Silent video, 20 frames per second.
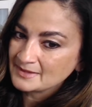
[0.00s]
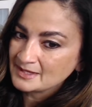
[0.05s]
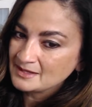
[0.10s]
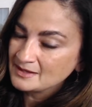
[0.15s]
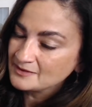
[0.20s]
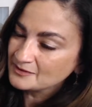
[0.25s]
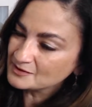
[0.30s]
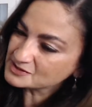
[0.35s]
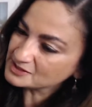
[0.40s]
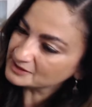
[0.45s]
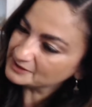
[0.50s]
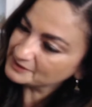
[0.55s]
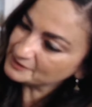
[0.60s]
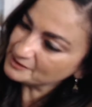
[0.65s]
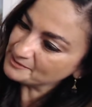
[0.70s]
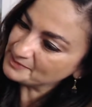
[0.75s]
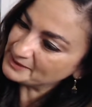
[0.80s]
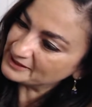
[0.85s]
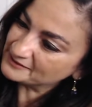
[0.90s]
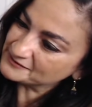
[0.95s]
there's a little
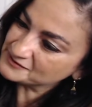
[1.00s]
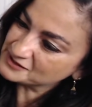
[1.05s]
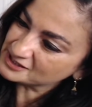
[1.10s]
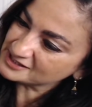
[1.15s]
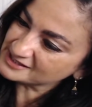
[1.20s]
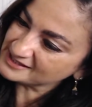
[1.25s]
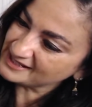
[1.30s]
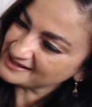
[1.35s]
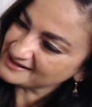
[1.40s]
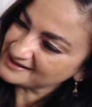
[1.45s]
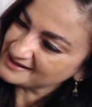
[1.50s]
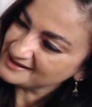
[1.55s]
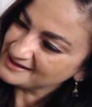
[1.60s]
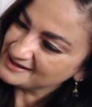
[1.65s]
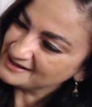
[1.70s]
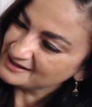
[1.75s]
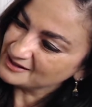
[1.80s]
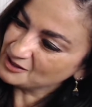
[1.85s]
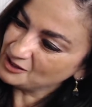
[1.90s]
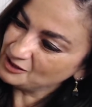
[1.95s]
bit of just like
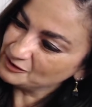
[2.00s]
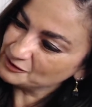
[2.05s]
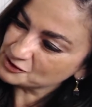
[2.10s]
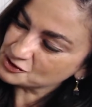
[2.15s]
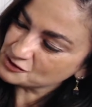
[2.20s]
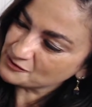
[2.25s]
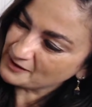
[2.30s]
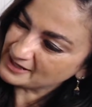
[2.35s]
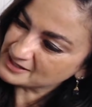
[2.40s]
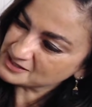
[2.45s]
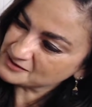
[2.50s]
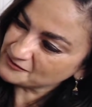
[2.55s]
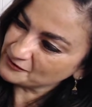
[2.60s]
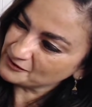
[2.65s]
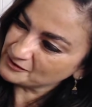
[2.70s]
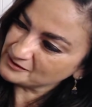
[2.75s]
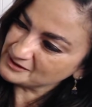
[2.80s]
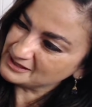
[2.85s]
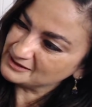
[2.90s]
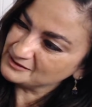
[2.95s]
color
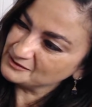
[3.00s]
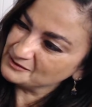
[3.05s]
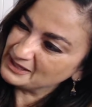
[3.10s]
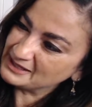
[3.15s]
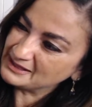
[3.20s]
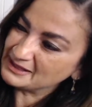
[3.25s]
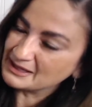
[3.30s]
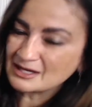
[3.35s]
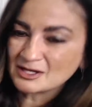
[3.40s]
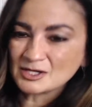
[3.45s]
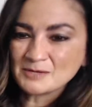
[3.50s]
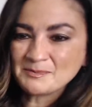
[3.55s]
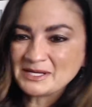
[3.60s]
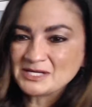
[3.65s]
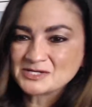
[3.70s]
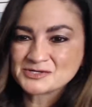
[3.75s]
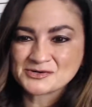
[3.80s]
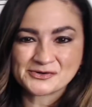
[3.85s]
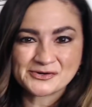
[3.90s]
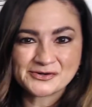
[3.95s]
transfer, and it could be
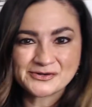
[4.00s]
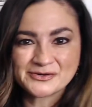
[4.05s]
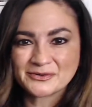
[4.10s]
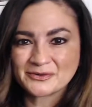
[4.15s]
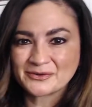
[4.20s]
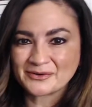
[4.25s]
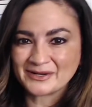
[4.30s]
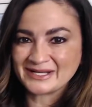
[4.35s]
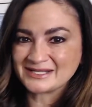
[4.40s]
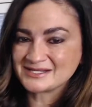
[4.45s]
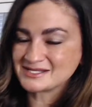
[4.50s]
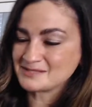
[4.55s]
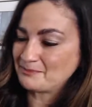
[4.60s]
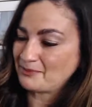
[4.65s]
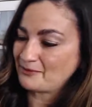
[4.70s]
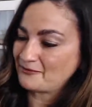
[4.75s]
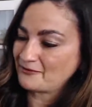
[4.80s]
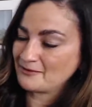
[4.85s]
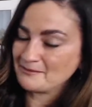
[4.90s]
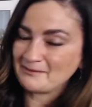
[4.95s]
dirt or it's
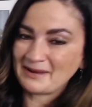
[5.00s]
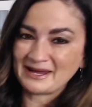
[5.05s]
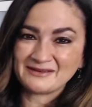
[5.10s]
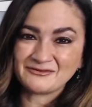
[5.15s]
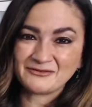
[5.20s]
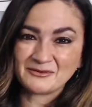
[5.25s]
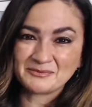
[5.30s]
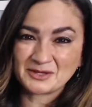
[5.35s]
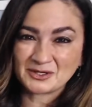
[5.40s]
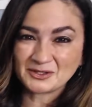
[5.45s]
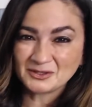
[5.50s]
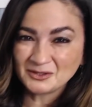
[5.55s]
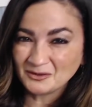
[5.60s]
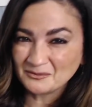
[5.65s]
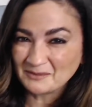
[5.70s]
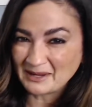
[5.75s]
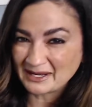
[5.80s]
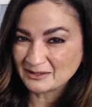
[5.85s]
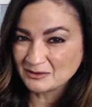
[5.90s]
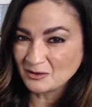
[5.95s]
from my
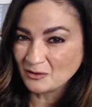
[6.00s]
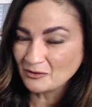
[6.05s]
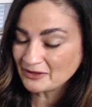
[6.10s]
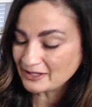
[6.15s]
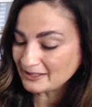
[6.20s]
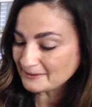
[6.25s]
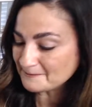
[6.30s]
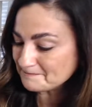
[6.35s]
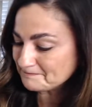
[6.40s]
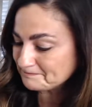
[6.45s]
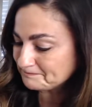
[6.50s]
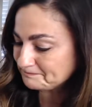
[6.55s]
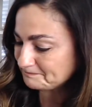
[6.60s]
clothing.